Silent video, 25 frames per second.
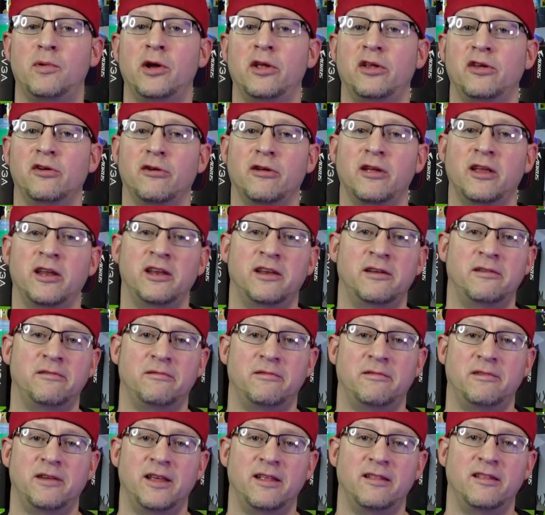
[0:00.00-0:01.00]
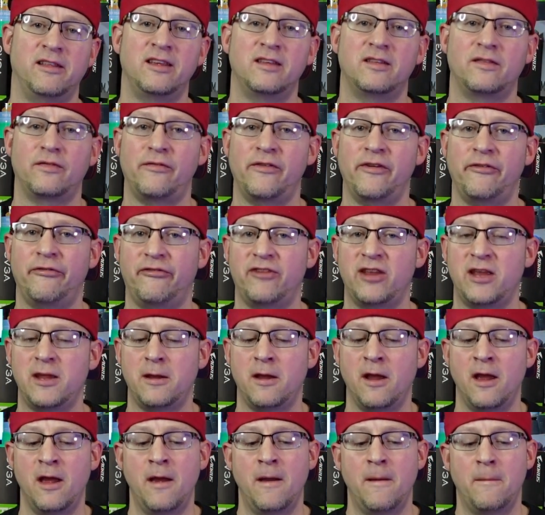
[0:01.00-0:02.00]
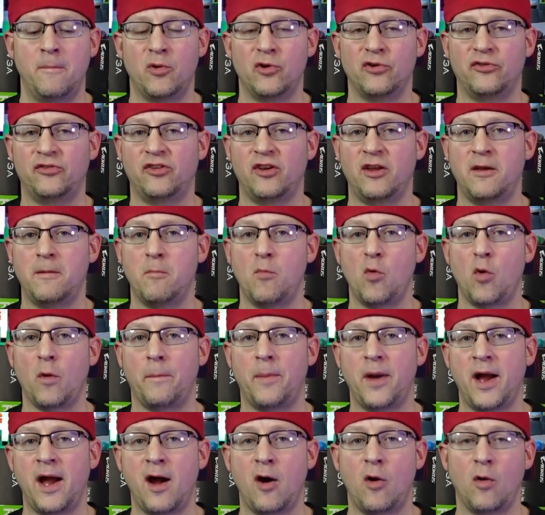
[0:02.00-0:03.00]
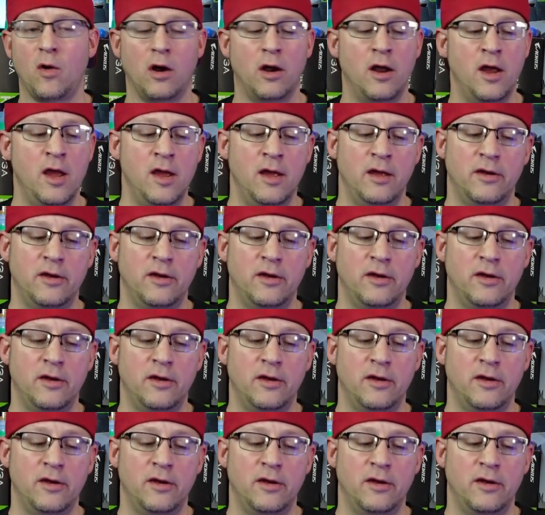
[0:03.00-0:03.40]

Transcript: but you're getting at least 50% more power.